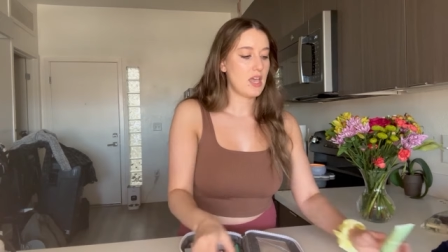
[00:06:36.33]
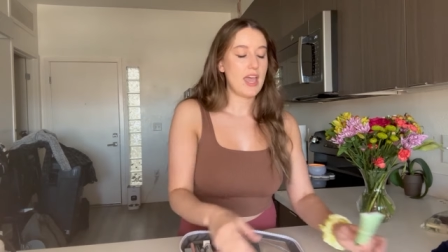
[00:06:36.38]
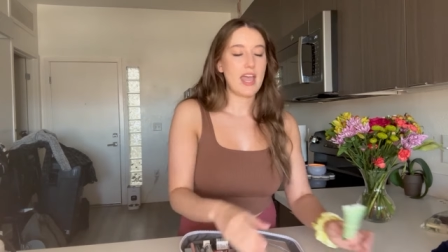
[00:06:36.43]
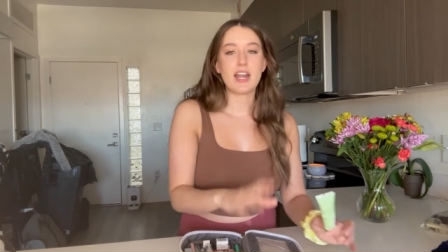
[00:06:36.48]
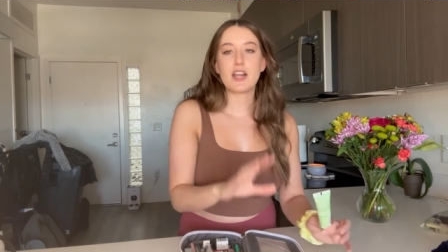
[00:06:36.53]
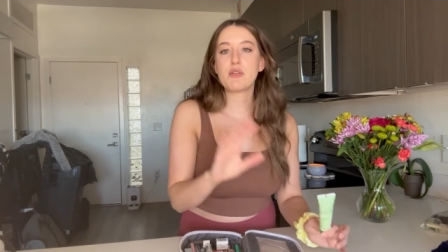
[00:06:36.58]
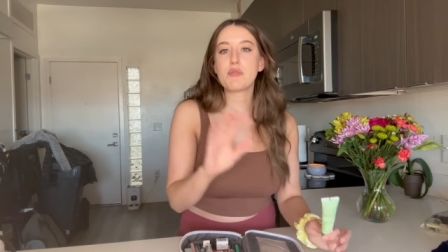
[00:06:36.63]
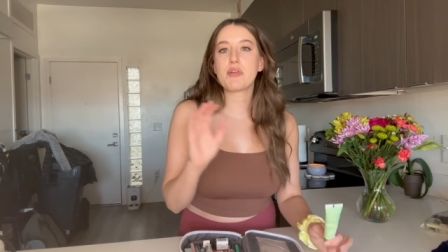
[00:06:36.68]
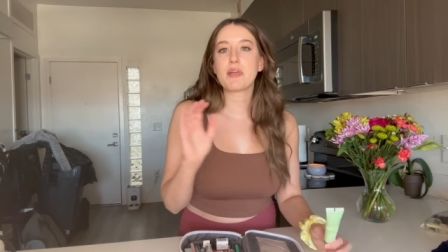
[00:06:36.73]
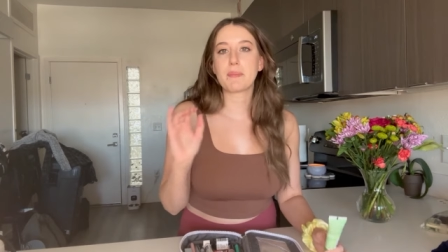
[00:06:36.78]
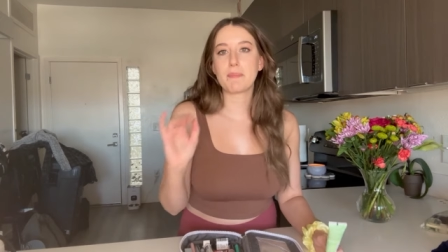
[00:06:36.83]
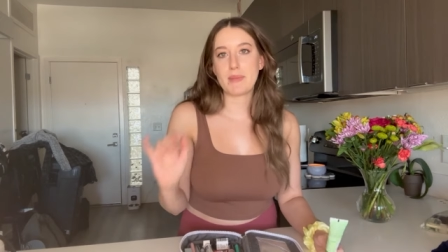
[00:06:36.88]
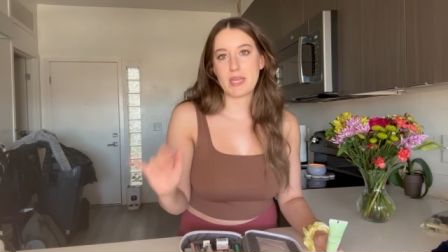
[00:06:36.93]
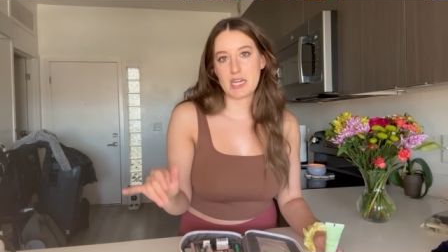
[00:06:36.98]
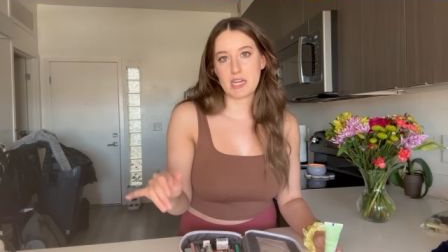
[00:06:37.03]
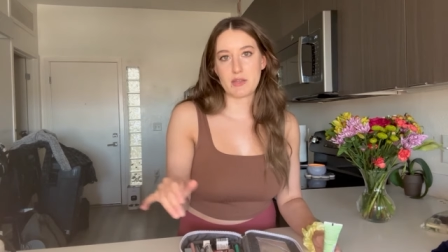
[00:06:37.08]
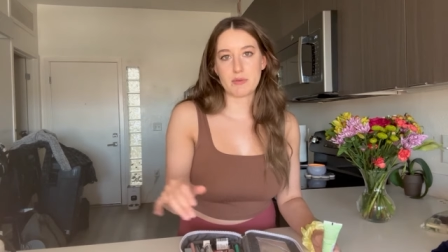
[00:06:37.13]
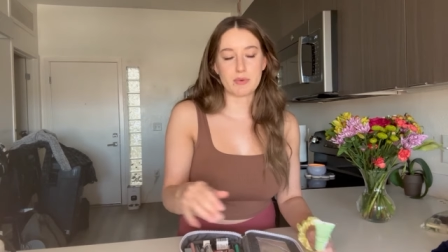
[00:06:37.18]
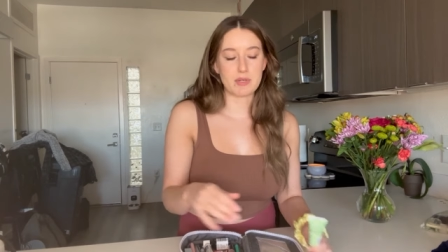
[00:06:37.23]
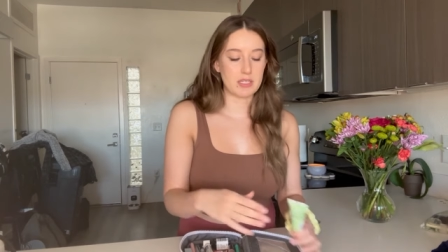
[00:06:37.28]
Anything
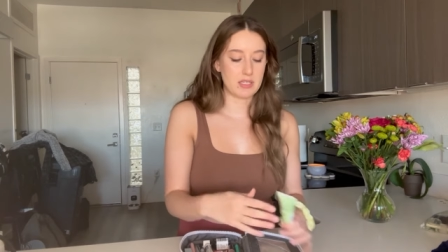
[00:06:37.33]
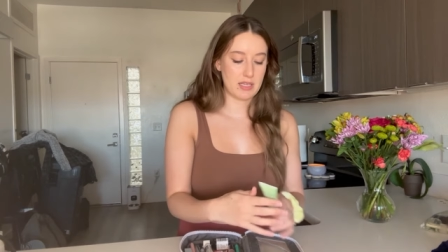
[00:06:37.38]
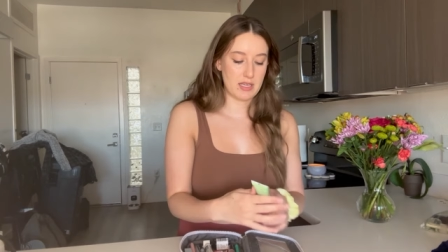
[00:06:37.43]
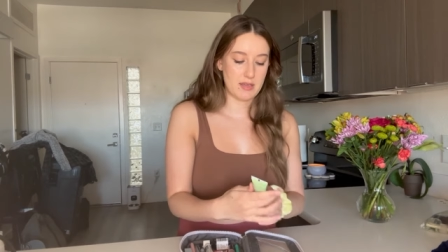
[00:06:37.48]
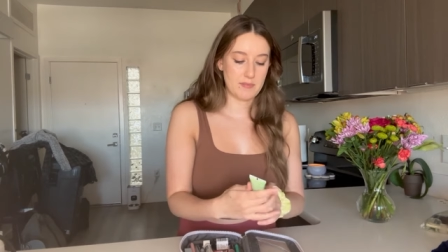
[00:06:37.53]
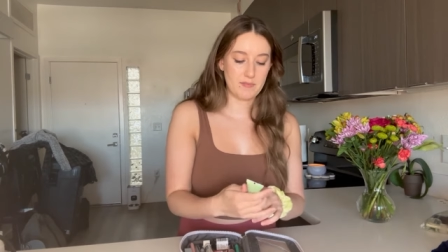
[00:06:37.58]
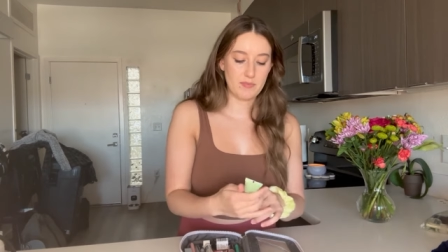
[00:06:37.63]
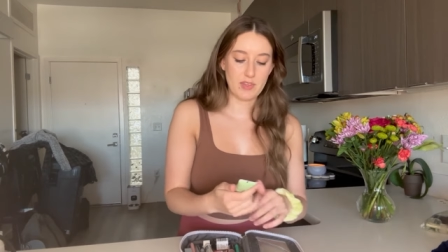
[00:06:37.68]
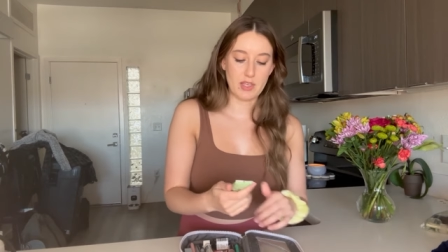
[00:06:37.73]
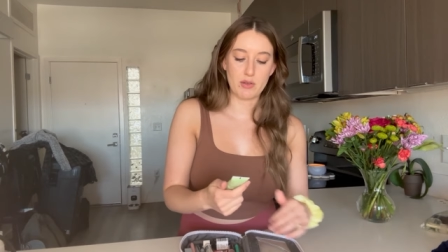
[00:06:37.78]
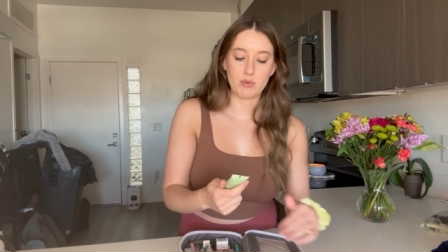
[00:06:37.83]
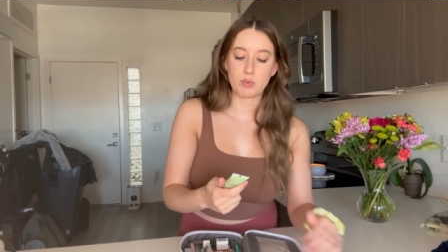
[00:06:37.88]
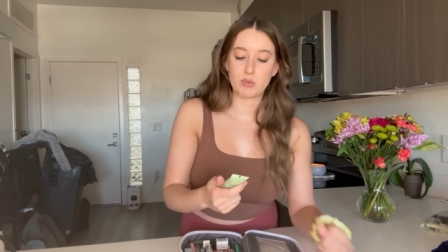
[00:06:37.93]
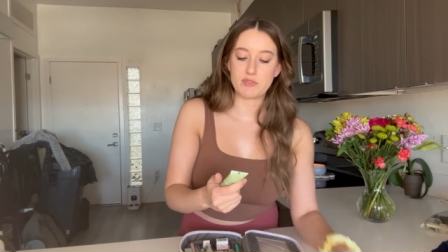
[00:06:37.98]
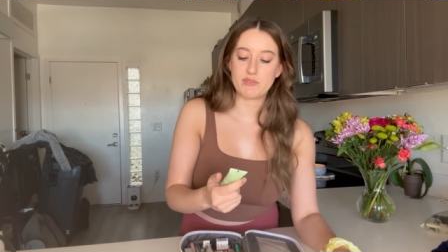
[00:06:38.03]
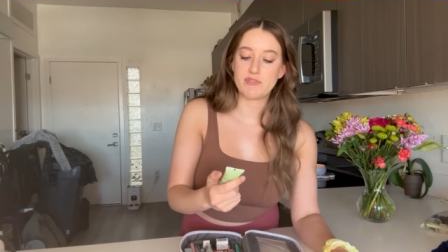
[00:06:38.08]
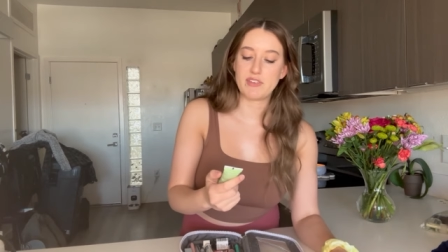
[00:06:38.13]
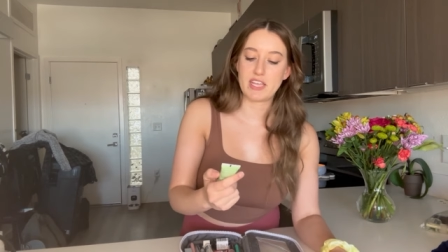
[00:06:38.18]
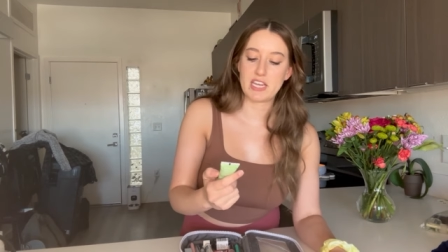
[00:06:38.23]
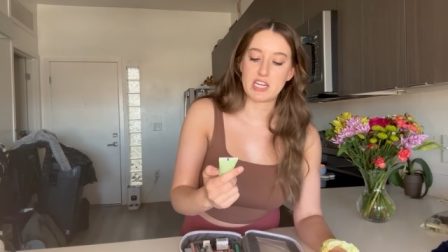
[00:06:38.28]
mini, really, that will
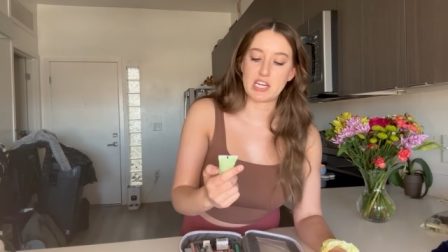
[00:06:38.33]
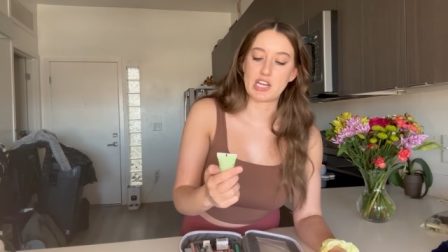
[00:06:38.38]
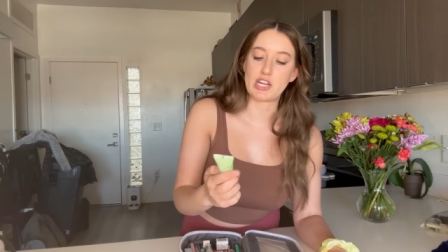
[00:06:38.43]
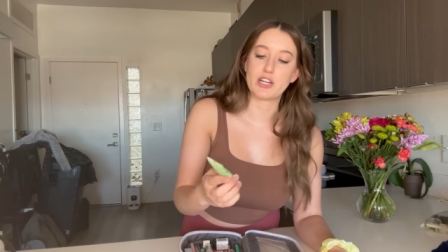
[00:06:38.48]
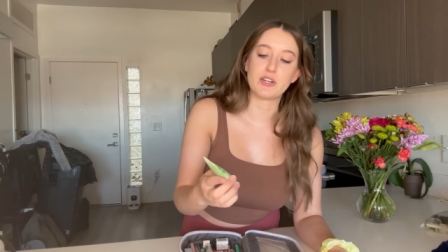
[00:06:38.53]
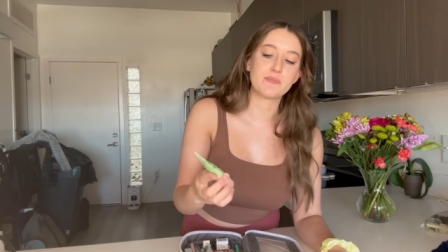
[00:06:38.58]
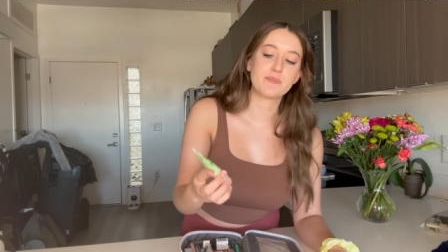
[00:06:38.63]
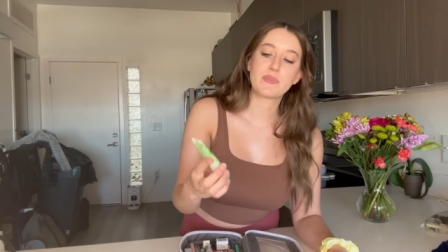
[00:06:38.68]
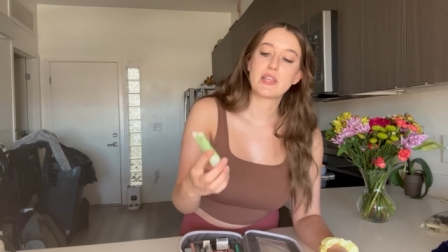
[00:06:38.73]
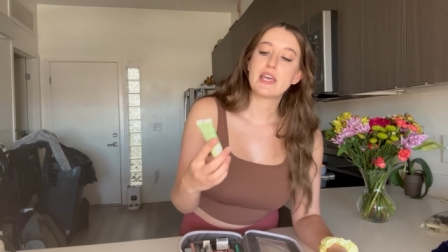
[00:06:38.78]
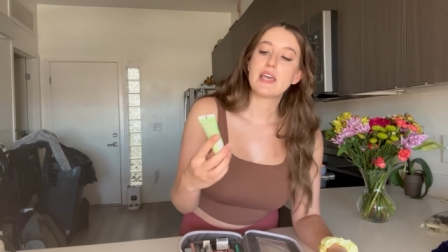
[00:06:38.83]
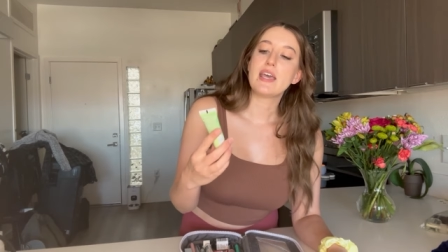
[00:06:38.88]
fit in here.